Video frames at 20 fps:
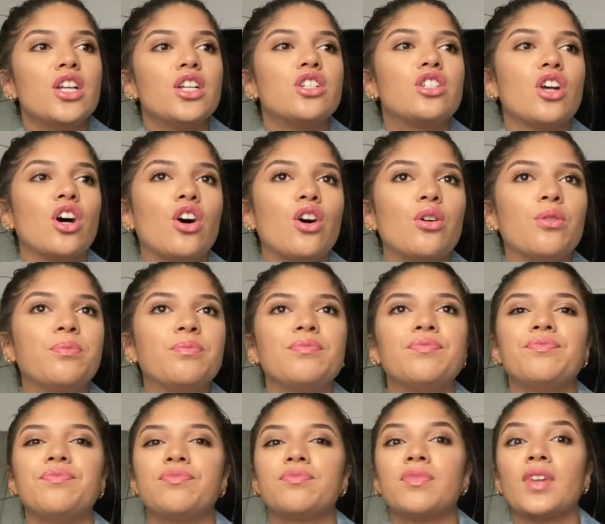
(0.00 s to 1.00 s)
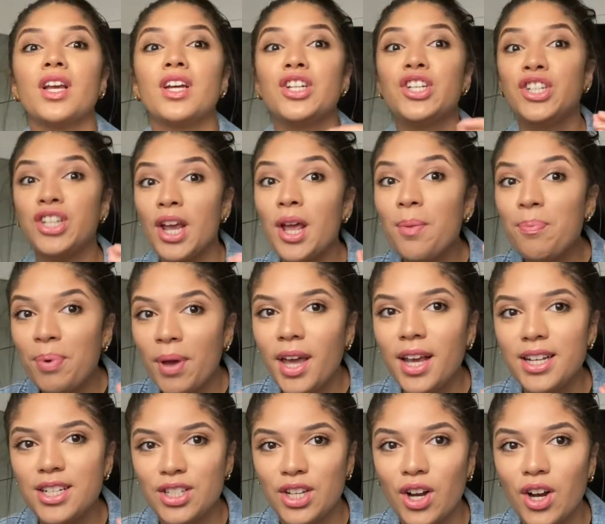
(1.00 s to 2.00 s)
So she
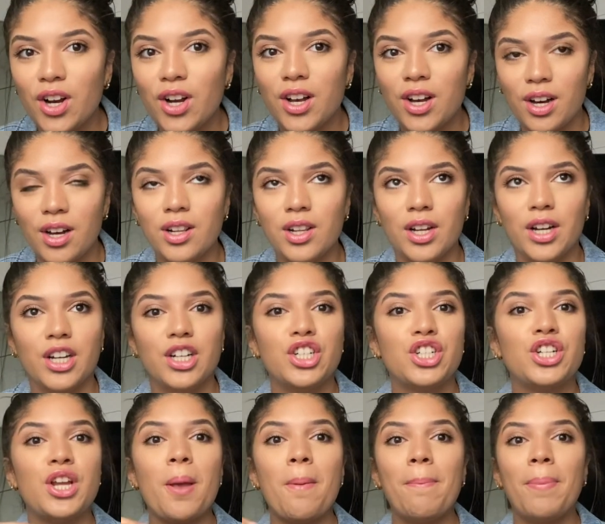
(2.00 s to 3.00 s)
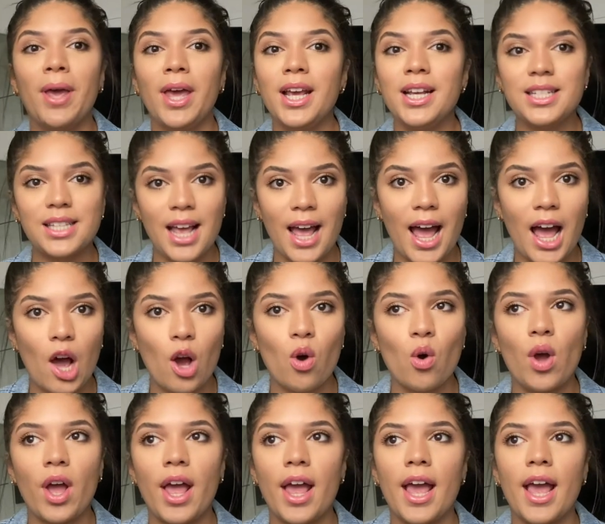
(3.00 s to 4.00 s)
picks her color. She picks
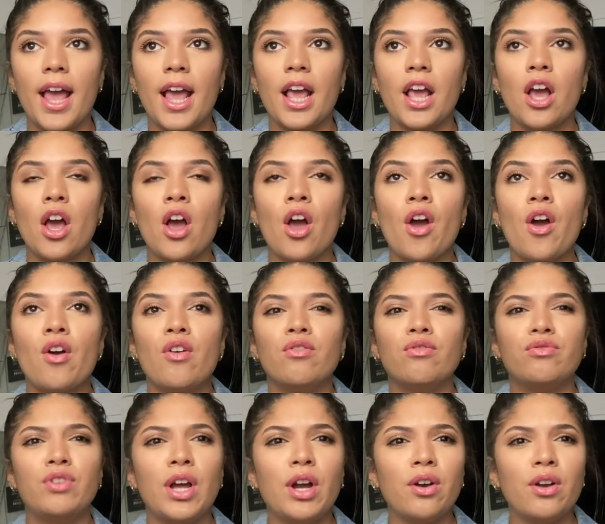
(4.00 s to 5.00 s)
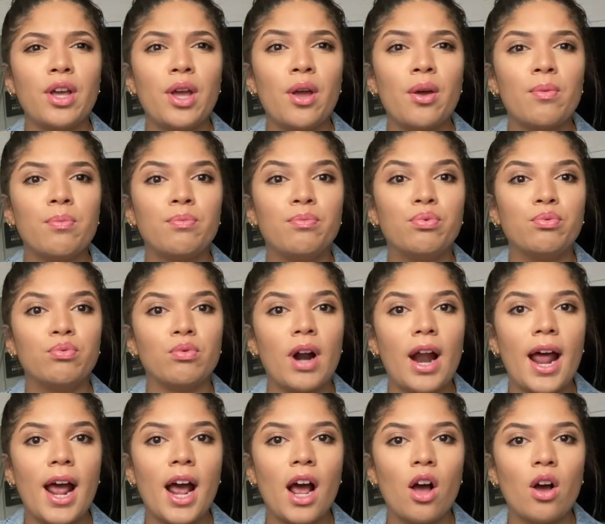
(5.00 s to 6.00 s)
out a very
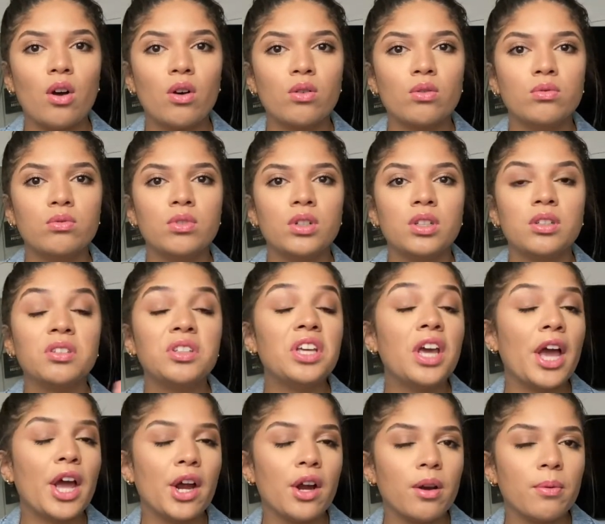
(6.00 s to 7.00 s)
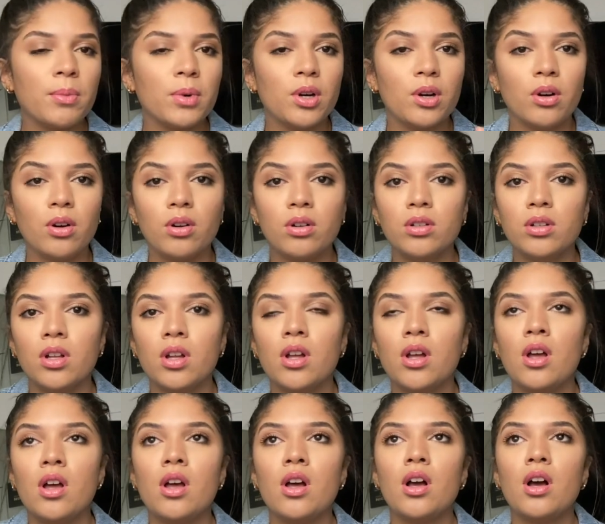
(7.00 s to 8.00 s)
brown, caramel,
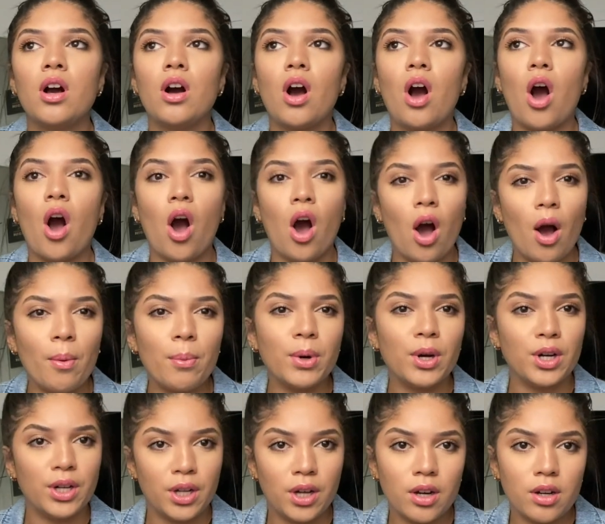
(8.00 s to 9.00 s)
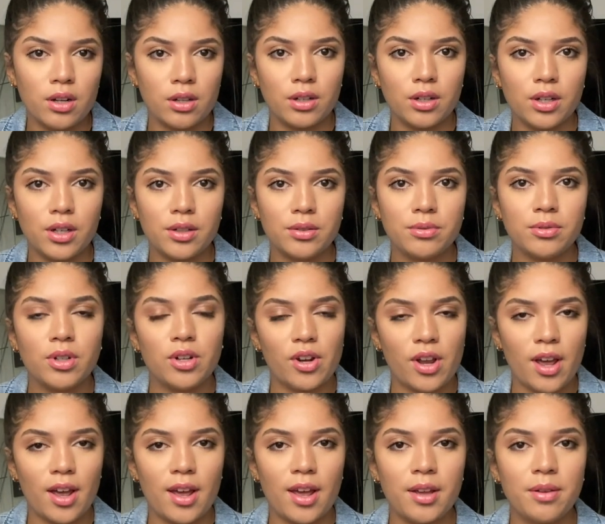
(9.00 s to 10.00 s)
auburn color,
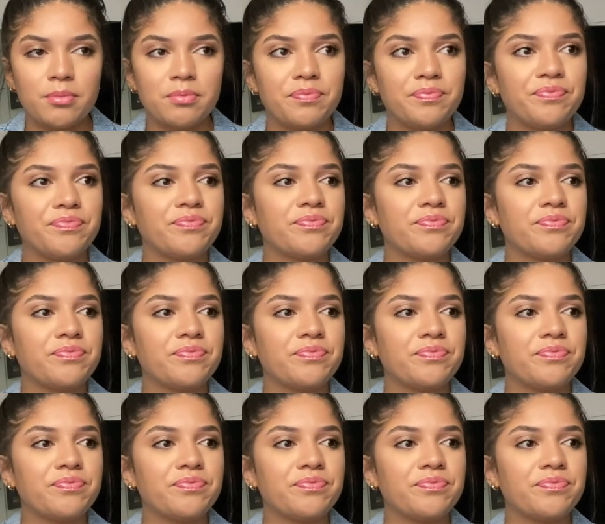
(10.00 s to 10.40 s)
okay?